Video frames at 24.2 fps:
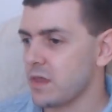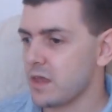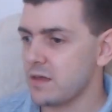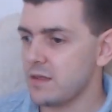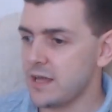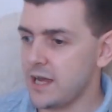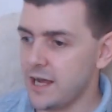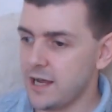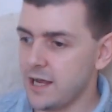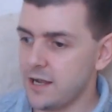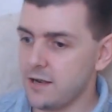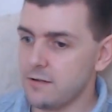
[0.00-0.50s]

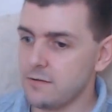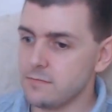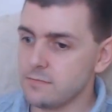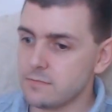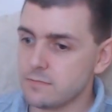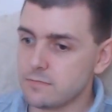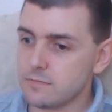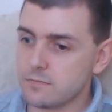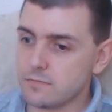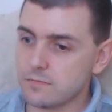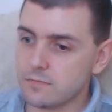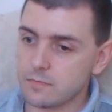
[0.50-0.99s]
then
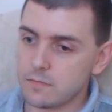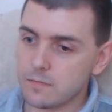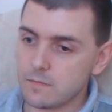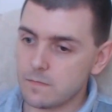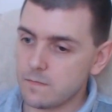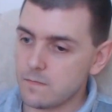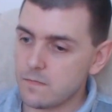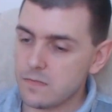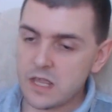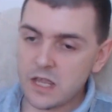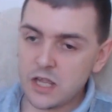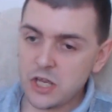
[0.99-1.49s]

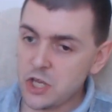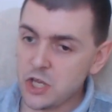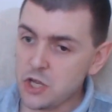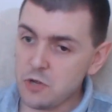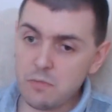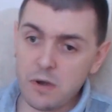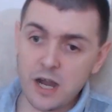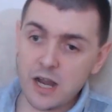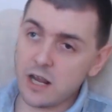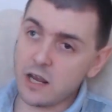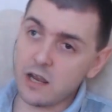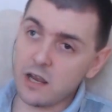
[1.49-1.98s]
you
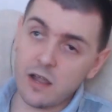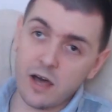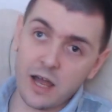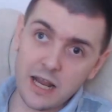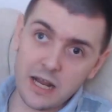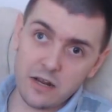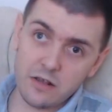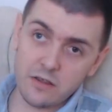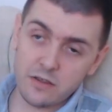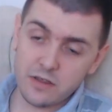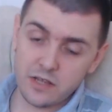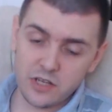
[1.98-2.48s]
might
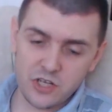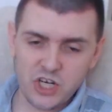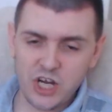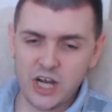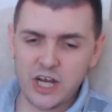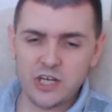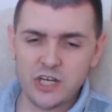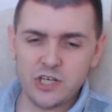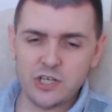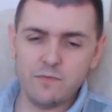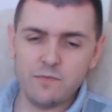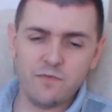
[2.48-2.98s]
like the
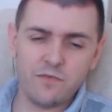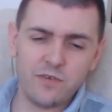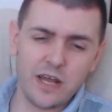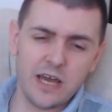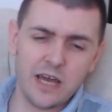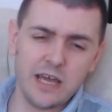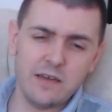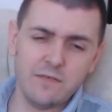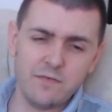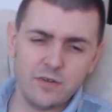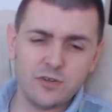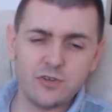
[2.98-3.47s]
change in
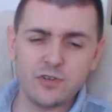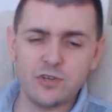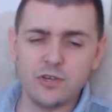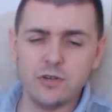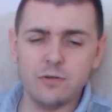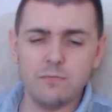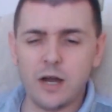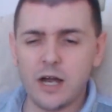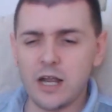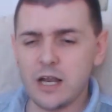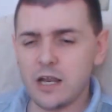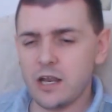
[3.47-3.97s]
flavours.
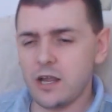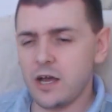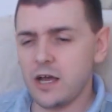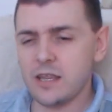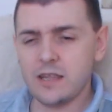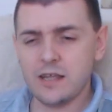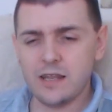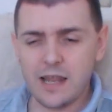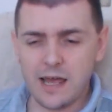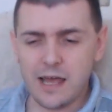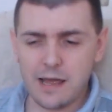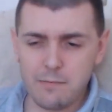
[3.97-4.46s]
You might
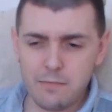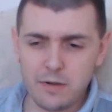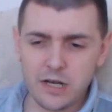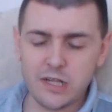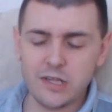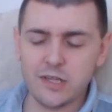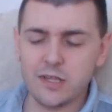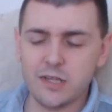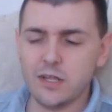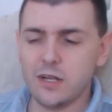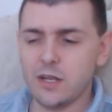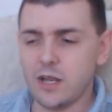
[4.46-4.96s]
like the lemon
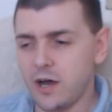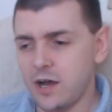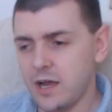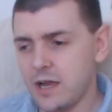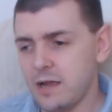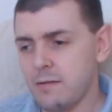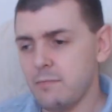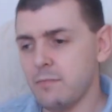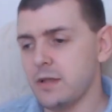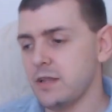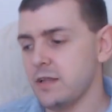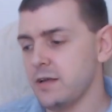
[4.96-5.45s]
and the
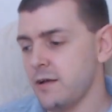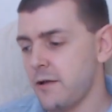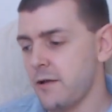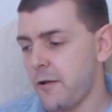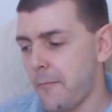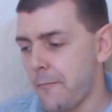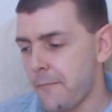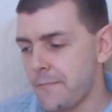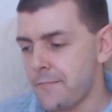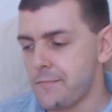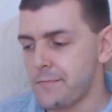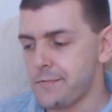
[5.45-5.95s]
lime and the,
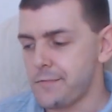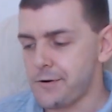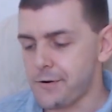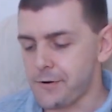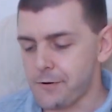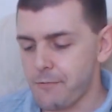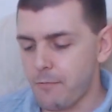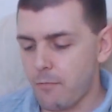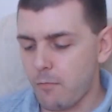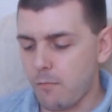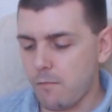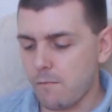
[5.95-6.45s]

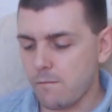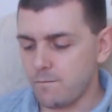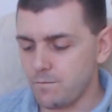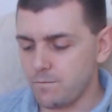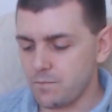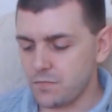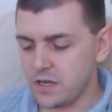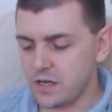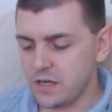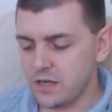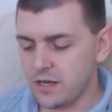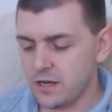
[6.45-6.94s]

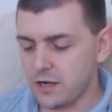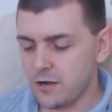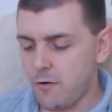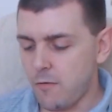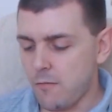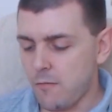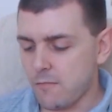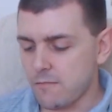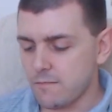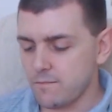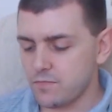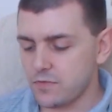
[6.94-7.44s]
you know,
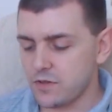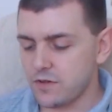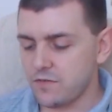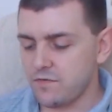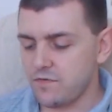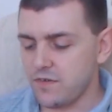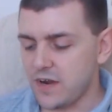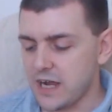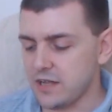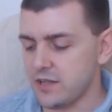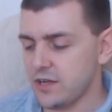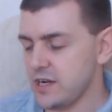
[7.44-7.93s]
the
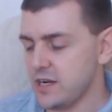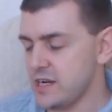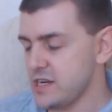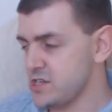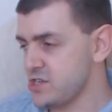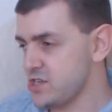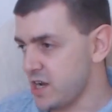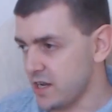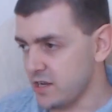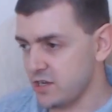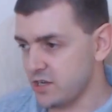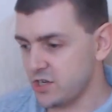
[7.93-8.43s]
fact that
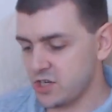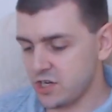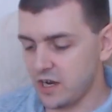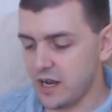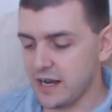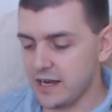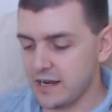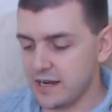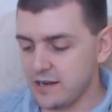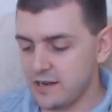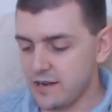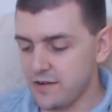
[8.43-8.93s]
it's done
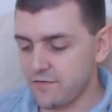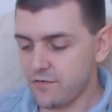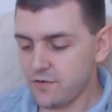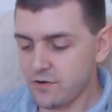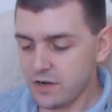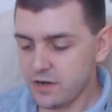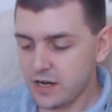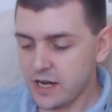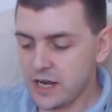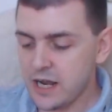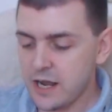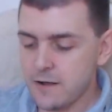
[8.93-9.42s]
slightly
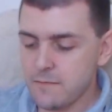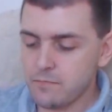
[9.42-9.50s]
differently.